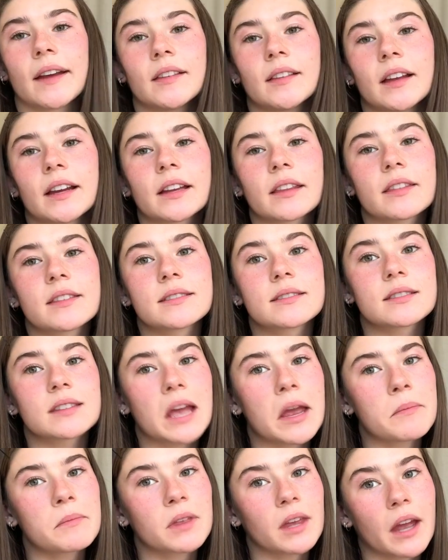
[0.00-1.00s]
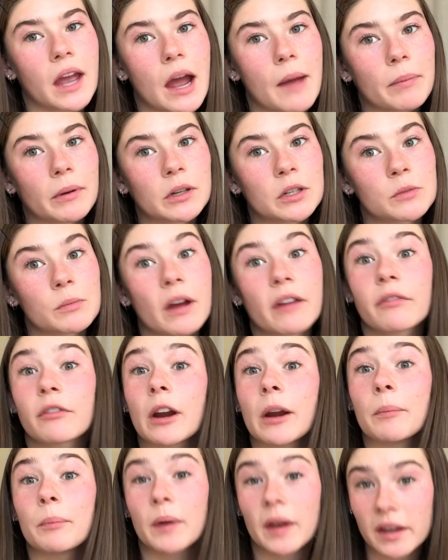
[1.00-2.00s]
And like the same thing happened to my
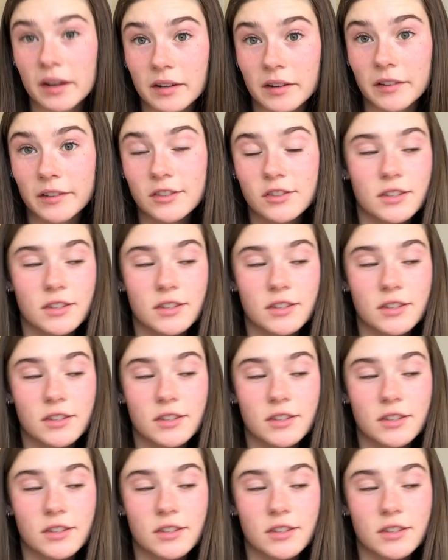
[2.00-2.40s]
friend Peyton.